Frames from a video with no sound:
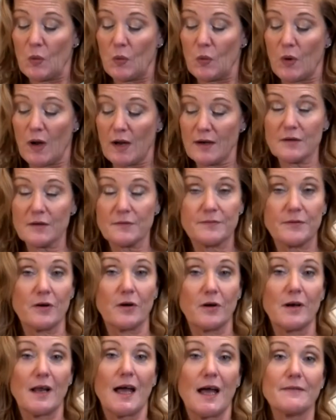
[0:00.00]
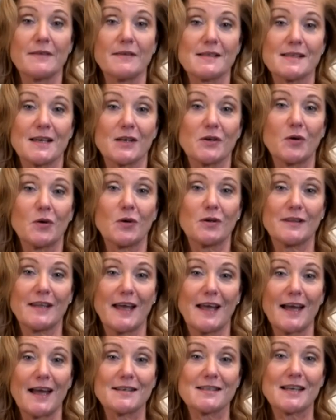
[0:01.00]
Wonderful. Having said all
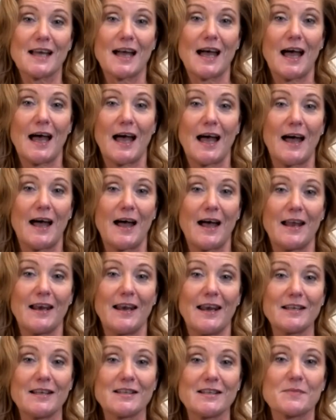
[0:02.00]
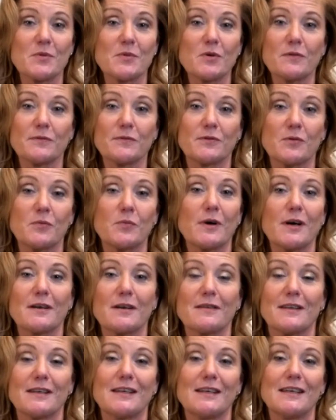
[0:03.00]
that, let's move to
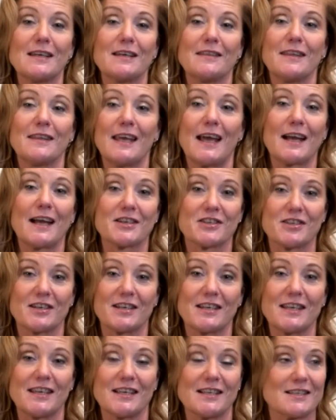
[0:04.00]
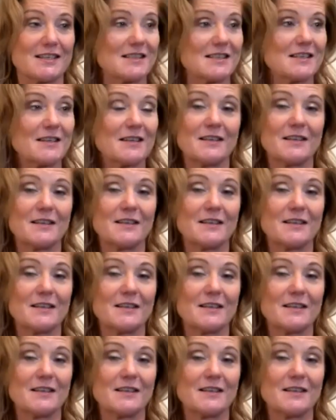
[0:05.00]
where the action is.